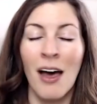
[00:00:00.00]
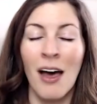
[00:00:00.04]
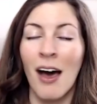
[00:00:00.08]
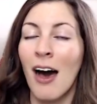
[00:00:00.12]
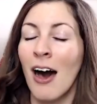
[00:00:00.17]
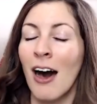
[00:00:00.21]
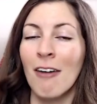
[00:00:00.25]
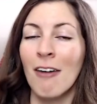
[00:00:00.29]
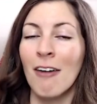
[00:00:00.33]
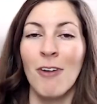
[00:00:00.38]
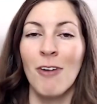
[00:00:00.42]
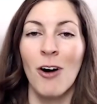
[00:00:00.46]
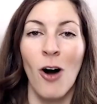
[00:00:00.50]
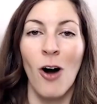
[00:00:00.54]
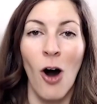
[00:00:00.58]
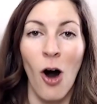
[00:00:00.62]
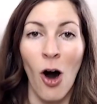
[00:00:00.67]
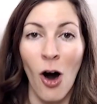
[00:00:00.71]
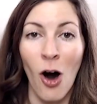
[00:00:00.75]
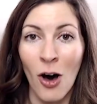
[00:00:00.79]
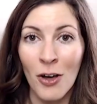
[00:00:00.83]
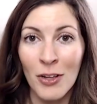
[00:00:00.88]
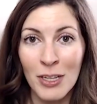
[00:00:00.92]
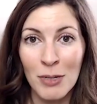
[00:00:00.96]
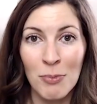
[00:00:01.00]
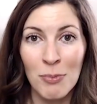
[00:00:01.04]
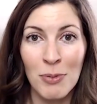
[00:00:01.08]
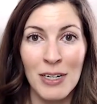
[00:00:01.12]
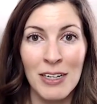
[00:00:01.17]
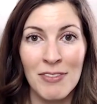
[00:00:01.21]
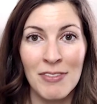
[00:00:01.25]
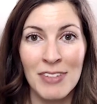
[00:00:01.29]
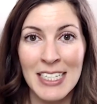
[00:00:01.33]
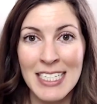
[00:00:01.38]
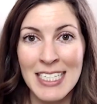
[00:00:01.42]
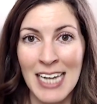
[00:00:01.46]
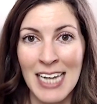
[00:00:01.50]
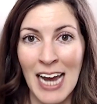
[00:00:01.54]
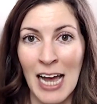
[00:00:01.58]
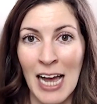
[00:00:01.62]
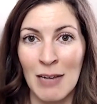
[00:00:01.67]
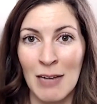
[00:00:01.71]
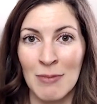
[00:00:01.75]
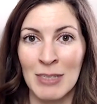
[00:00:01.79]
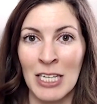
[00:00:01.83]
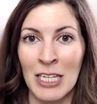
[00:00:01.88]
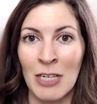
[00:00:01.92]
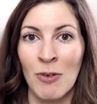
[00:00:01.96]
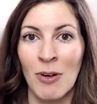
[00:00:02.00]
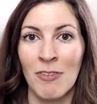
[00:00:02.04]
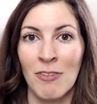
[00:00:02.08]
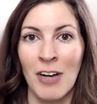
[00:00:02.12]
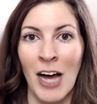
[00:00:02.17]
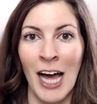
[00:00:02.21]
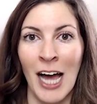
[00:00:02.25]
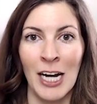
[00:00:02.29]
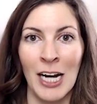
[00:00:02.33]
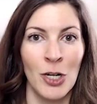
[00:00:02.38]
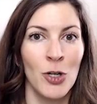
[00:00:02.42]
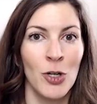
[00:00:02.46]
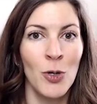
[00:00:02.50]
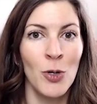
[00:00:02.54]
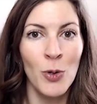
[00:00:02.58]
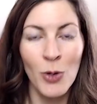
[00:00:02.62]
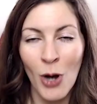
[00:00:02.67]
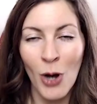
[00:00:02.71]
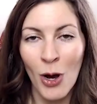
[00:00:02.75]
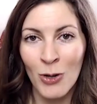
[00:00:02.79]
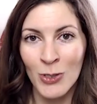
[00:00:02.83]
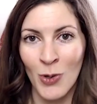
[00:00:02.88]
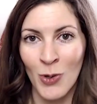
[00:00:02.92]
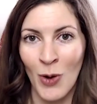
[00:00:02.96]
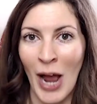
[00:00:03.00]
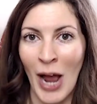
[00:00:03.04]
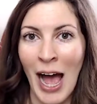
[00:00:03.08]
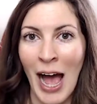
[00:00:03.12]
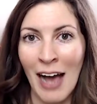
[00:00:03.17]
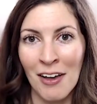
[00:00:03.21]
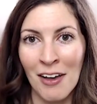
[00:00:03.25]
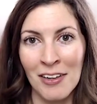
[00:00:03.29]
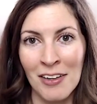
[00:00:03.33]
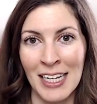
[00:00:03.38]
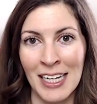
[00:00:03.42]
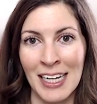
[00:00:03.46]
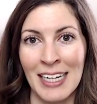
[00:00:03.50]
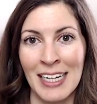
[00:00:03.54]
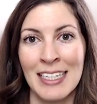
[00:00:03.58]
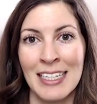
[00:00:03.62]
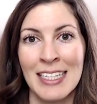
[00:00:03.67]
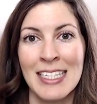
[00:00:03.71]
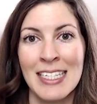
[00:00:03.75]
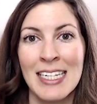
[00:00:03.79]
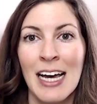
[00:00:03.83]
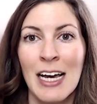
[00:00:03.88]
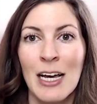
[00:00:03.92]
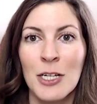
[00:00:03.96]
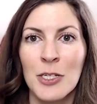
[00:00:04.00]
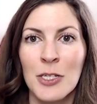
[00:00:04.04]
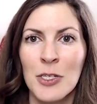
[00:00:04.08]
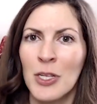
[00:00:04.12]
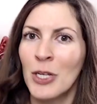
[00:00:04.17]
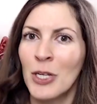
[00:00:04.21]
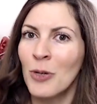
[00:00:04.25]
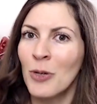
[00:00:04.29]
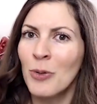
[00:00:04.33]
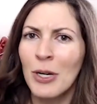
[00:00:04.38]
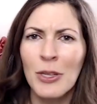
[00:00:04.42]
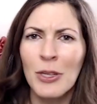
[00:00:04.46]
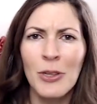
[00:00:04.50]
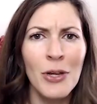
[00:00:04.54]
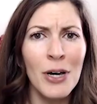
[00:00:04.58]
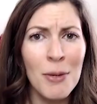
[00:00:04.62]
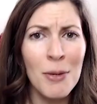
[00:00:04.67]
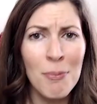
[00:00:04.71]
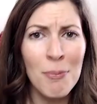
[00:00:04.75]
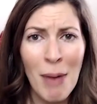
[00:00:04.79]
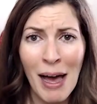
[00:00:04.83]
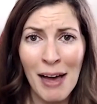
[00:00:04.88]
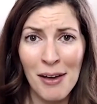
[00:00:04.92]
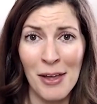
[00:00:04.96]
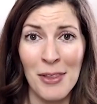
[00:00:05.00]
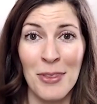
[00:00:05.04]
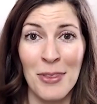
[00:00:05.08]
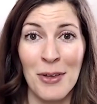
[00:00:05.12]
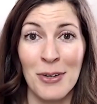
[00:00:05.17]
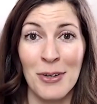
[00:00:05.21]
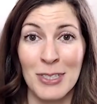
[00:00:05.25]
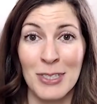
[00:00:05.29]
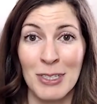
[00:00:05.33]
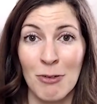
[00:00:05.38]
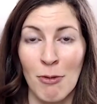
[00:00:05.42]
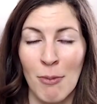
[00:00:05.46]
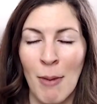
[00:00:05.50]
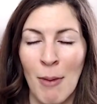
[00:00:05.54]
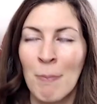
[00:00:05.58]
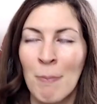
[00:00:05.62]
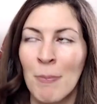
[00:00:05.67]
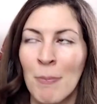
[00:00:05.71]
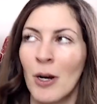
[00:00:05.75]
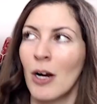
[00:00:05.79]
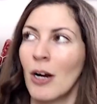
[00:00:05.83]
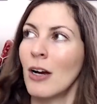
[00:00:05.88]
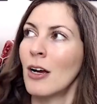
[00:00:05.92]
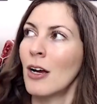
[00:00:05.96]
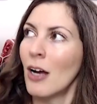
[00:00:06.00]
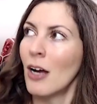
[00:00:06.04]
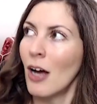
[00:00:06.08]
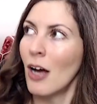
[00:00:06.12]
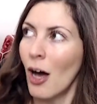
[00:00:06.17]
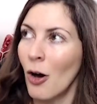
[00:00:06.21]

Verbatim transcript: of all the previous times that you have gotten kudos or accolades so that you can look back on those and remember,